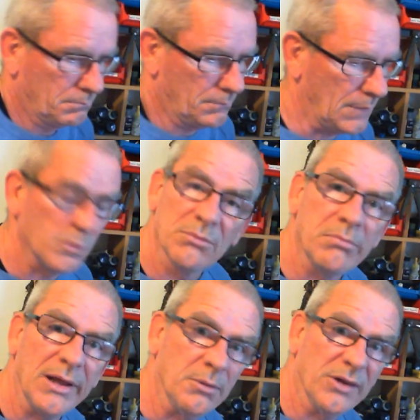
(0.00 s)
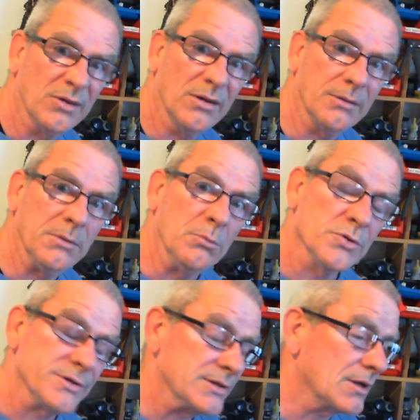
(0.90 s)
I wouldn't blame you, I don't like me
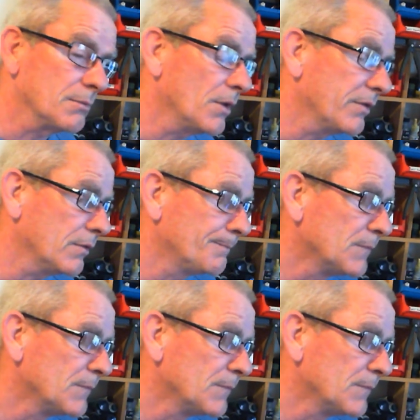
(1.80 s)
most of the time either.